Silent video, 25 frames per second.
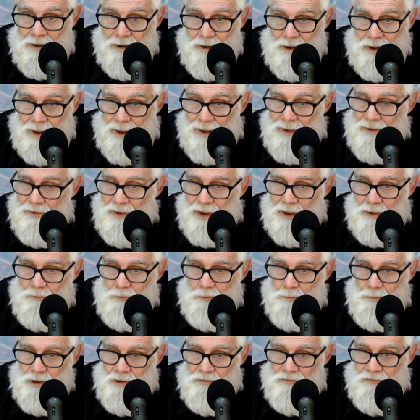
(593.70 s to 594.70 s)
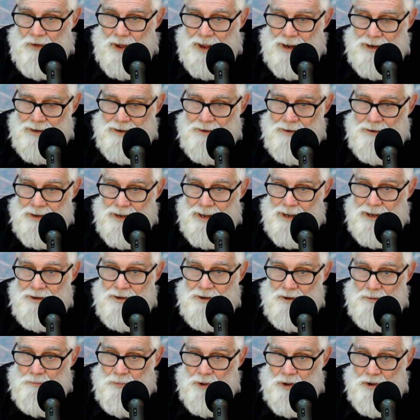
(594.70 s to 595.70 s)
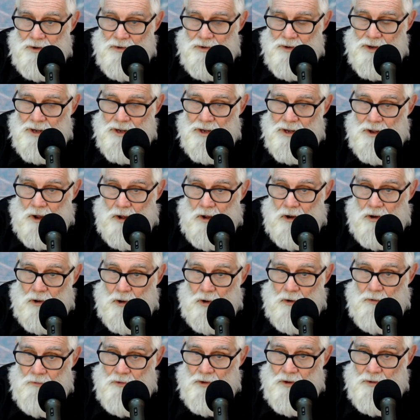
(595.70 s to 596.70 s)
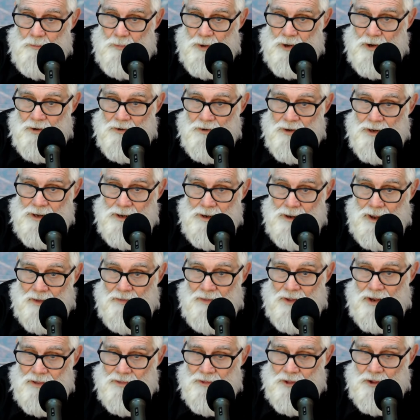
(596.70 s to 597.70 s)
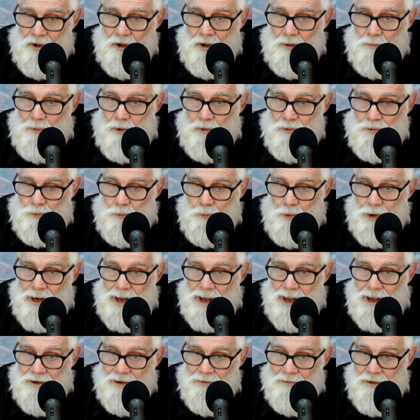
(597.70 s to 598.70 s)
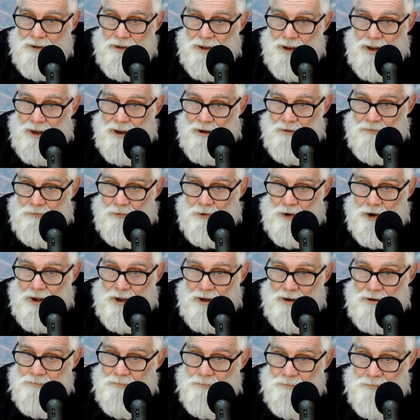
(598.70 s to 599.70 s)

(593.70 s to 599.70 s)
And they would be fighting in the building, all over the building. I think they almost went out front.